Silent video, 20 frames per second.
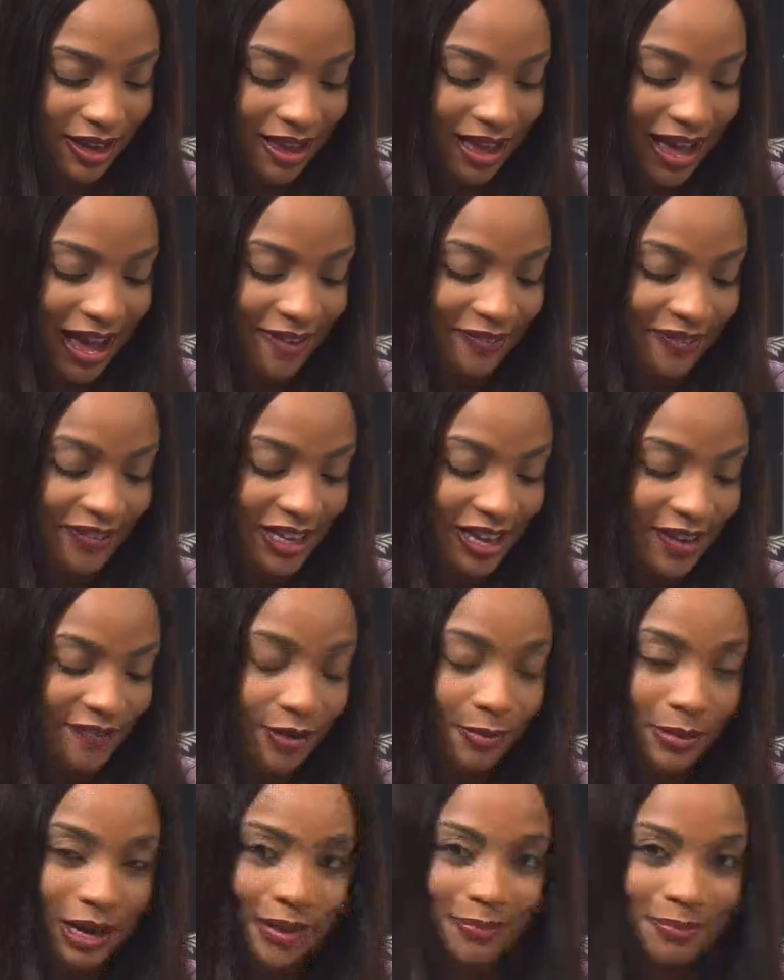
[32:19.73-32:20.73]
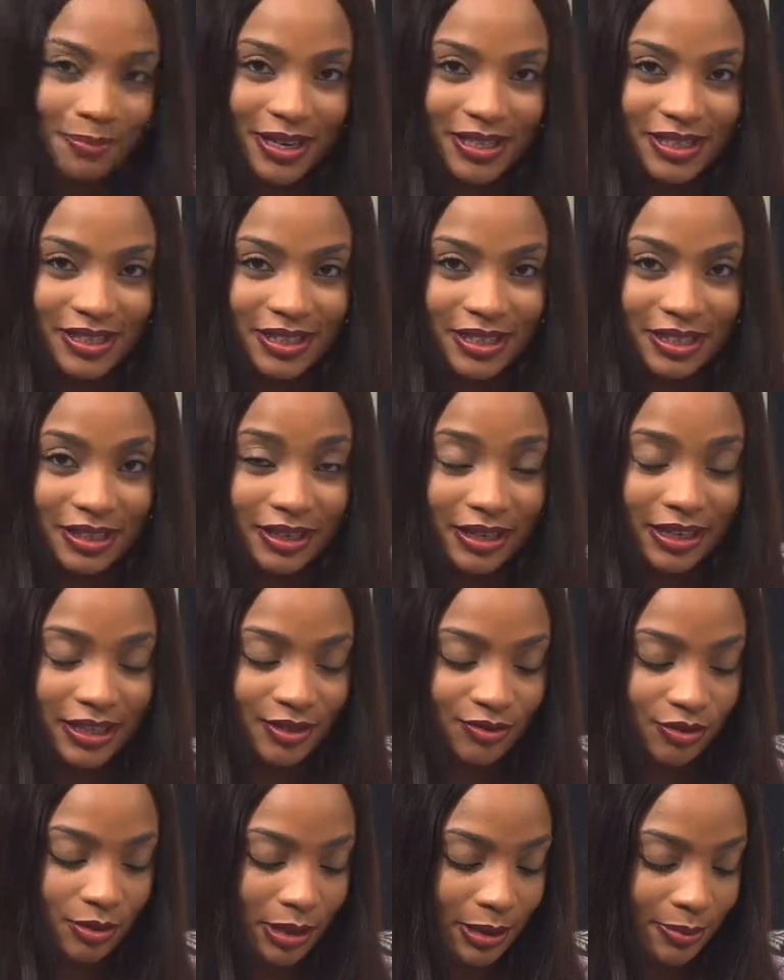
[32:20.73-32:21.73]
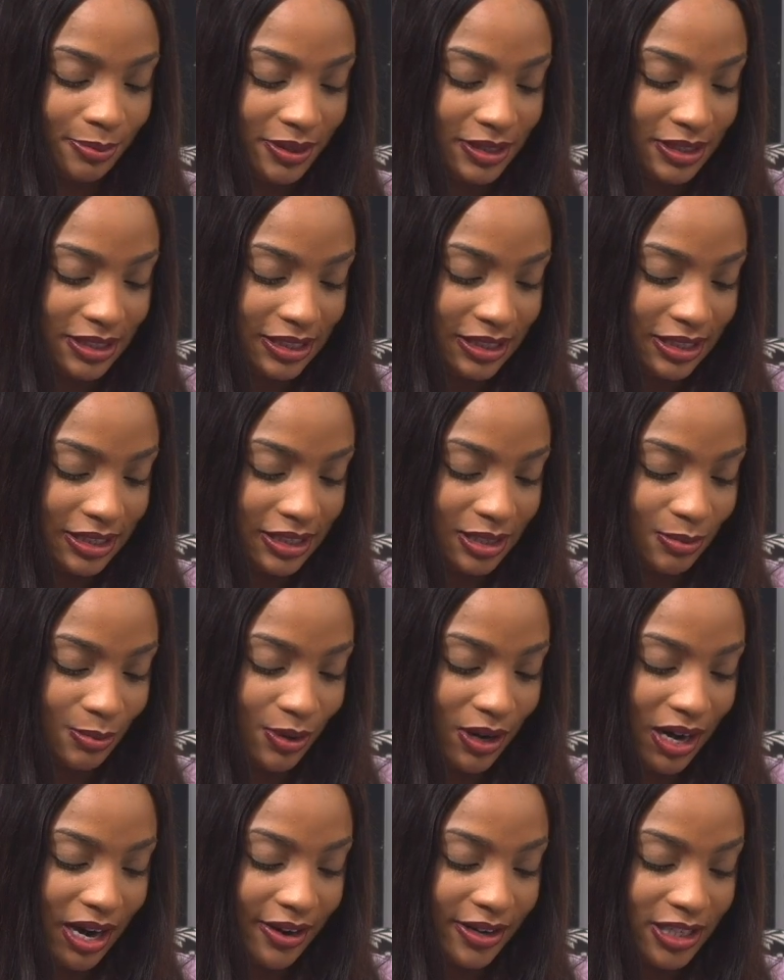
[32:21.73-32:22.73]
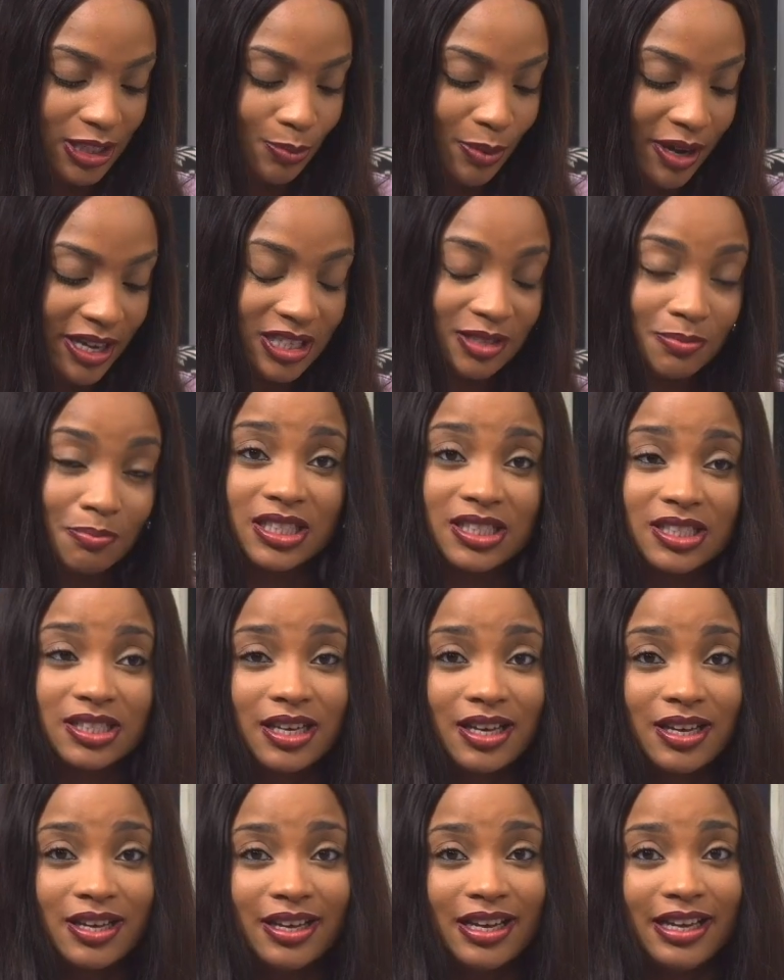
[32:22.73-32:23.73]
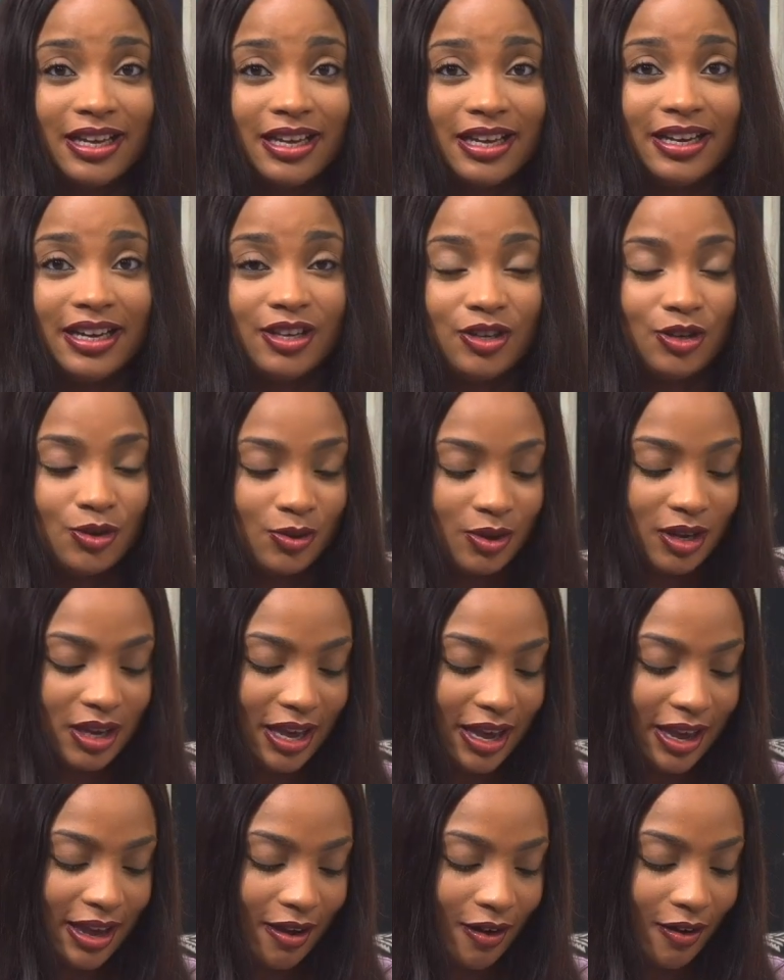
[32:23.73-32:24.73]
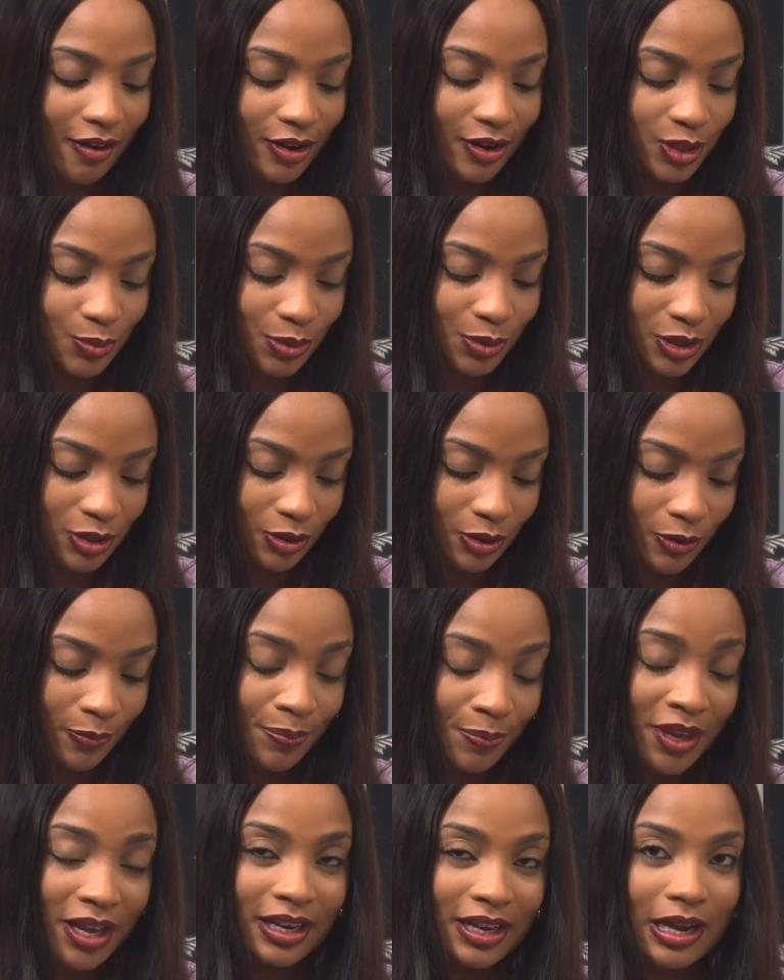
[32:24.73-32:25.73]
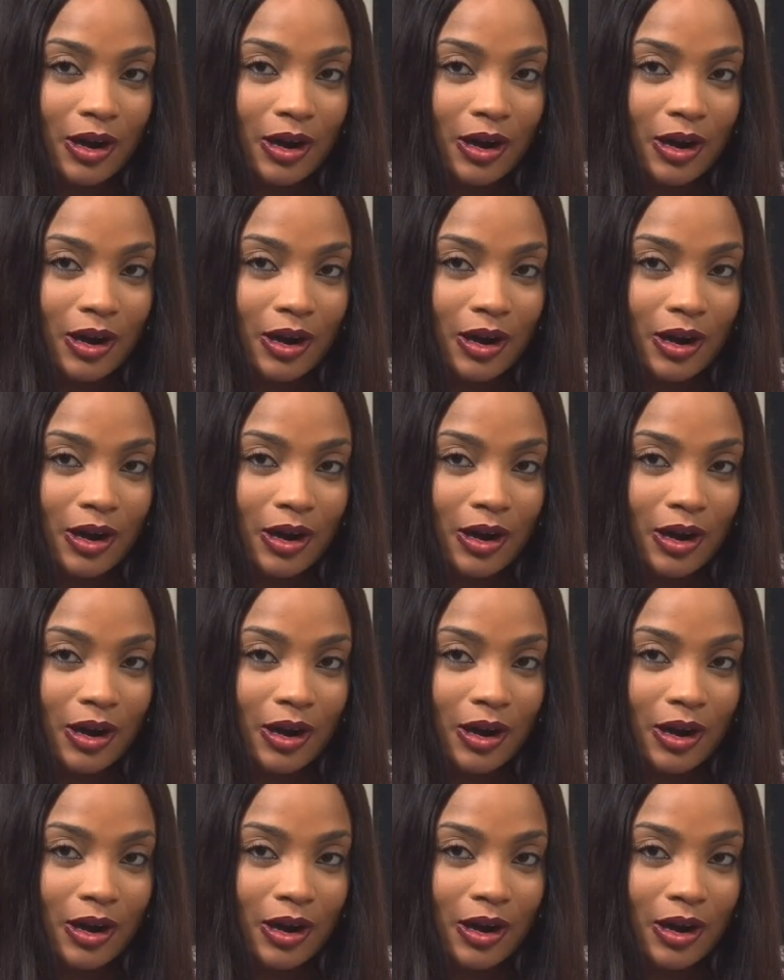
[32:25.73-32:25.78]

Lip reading: after late former President Buhari spent months in a UK hospital.